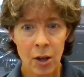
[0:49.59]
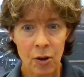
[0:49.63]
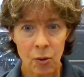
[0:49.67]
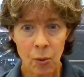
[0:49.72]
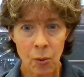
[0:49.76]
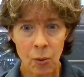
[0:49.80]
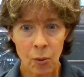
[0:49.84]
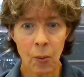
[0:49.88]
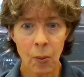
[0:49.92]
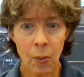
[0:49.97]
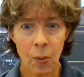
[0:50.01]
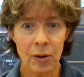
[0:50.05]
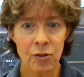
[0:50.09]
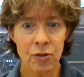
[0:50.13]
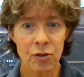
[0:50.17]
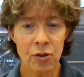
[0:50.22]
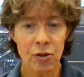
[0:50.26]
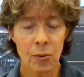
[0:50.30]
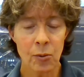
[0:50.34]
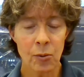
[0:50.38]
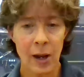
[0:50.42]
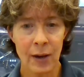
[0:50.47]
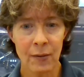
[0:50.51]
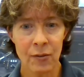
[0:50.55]
Once
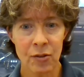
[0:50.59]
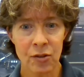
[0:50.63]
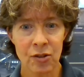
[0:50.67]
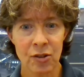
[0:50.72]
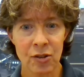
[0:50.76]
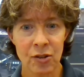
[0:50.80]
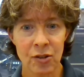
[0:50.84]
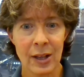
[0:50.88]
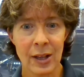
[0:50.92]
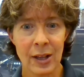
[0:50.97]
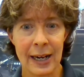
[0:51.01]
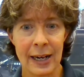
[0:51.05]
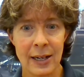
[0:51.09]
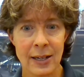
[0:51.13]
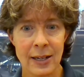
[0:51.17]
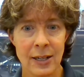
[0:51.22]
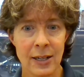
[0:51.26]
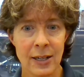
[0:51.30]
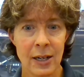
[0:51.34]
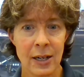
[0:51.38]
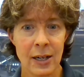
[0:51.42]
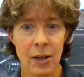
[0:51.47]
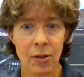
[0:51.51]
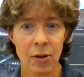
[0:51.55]
you have
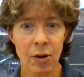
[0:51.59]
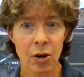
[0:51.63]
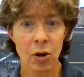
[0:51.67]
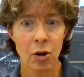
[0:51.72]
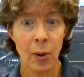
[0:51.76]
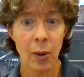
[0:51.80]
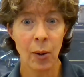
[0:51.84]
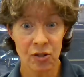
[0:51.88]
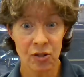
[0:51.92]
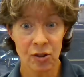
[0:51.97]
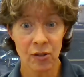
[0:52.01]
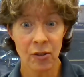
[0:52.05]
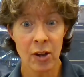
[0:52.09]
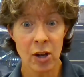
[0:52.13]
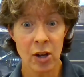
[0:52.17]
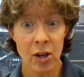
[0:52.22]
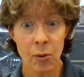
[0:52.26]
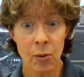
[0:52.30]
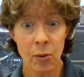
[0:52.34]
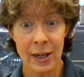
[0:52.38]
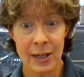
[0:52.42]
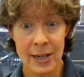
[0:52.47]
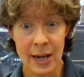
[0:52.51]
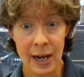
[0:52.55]
selected the question that you
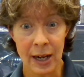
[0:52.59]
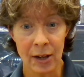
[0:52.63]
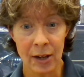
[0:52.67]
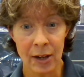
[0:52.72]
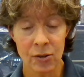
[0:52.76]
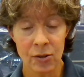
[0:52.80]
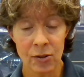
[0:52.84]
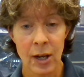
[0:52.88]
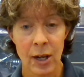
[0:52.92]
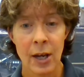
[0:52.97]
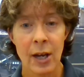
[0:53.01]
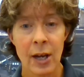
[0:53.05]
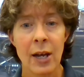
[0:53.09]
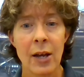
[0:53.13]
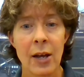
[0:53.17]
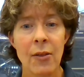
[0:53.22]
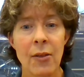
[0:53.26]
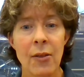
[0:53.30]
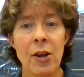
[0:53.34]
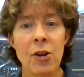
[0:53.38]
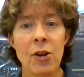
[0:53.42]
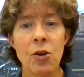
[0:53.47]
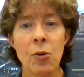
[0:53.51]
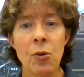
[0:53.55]
want to test,
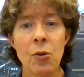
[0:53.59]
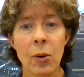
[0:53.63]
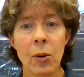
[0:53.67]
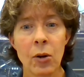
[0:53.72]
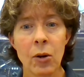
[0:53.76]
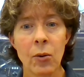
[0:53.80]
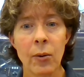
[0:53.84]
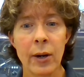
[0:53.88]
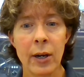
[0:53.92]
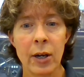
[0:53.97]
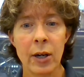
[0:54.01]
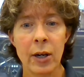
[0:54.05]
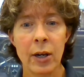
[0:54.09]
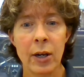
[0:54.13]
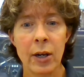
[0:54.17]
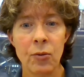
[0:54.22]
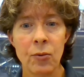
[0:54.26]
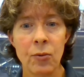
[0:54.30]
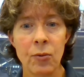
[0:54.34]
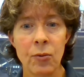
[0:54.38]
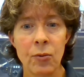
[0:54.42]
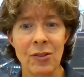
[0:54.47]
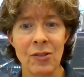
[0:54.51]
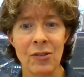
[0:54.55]
then you are going to
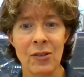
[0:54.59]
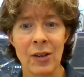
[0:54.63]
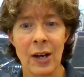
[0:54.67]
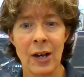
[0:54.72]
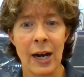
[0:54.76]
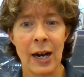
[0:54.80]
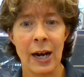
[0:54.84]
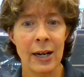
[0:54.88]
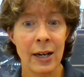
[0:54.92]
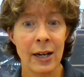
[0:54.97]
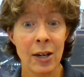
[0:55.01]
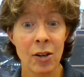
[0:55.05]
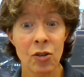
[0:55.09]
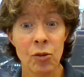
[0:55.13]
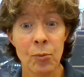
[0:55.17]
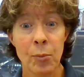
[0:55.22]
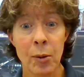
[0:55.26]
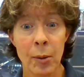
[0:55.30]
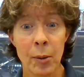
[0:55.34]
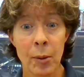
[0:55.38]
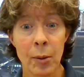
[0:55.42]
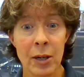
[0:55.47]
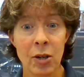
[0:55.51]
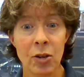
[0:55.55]
design an
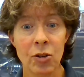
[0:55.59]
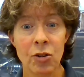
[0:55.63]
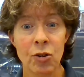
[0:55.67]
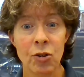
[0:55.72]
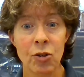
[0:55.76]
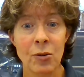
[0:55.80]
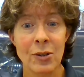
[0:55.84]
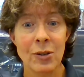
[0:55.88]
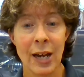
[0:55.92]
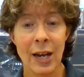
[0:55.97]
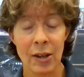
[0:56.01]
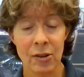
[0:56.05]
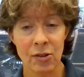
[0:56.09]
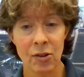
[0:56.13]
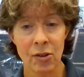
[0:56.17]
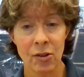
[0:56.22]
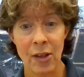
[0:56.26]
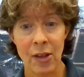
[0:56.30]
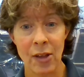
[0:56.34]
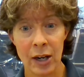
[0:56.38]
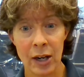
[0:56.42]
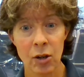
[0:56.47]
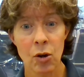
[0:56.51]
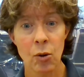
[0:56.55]
experiment to test
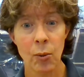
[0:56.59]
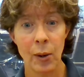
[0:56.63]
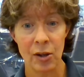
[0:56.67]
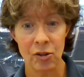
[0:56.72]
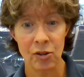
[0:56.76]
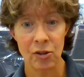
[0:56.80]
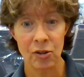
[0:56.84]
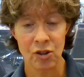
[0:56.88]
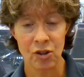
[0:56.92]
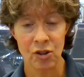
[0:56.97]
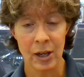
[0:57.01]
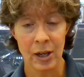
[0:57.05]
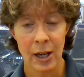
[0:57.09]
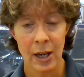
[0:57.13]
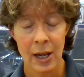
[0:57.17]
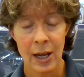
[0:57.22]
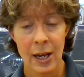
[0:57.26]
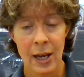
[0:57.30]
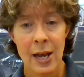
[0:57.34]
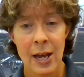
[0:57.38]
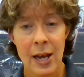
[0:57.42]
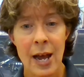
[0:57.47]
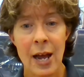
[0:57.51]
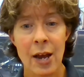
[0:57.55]
that question,
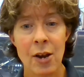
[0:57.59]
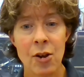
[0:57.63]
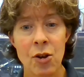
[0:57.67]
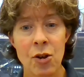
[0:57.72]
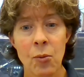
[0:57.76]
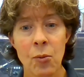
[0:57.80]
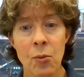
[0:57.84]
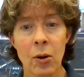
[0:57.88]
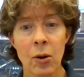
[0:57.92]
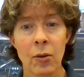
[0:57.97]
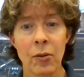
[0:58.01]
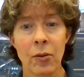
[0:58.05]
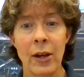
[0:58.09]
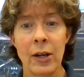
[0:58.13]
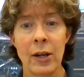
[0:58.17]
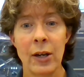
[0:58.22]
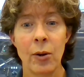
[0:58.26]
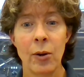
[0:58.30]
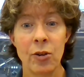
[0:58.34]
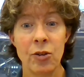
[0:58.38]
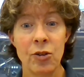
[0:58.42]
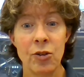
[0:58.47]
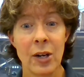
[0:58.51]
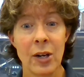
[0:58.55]
and you are then
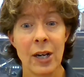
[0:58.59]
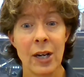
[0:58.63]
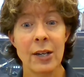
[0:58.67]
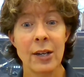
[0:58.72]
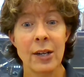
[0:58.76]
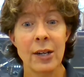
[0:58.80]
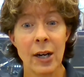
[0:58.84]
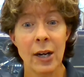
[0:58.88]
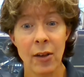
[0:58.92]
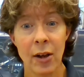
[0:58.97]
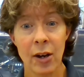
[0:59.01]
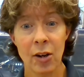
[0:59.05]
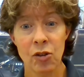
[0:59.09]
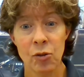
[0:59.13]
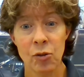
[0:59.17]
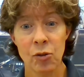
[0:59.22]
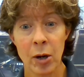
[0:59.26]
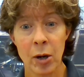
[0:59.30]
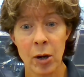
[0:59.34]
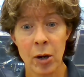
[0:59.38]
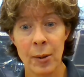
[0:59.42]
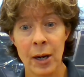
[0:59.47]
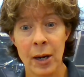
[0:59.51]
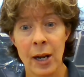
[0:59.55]
going to conduct that
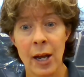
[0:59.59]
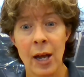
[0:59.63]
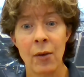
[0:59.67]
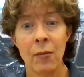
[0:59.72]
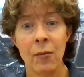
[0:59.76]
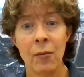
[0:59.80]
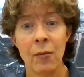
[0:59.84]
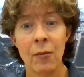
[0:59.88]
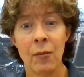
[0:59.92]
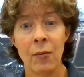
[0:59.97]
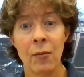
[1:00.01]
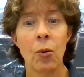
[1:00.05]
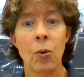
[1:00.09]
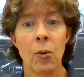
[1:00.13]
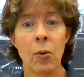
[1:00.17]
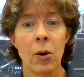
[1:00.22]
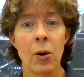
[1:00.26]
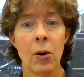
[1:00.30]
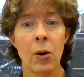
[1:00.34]
experiment and record